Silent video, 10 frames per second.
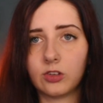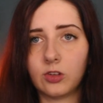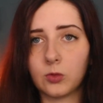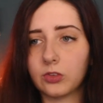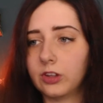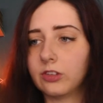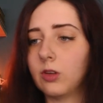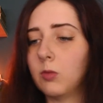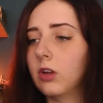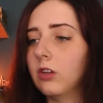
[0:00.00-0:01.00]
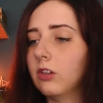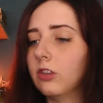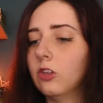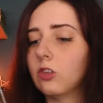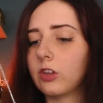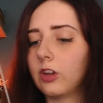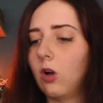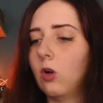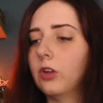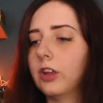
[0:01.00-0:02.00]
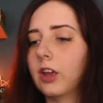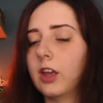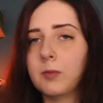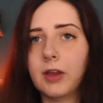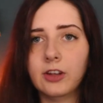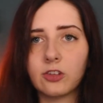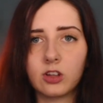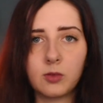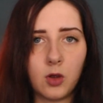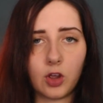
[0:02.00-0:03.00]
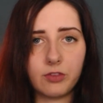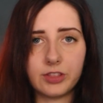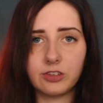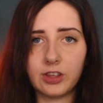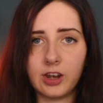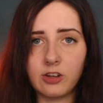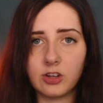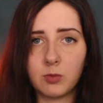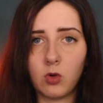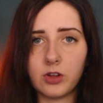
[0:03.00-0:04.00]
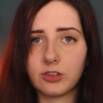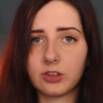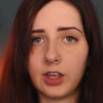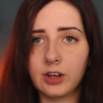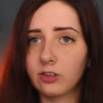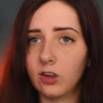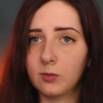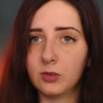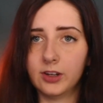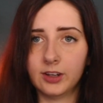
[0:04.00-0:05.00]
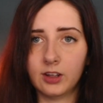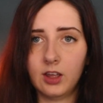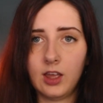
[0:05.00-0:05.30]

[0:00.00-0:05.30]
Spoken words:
You will see someone usually holding a pendulum over these energy points and interpreting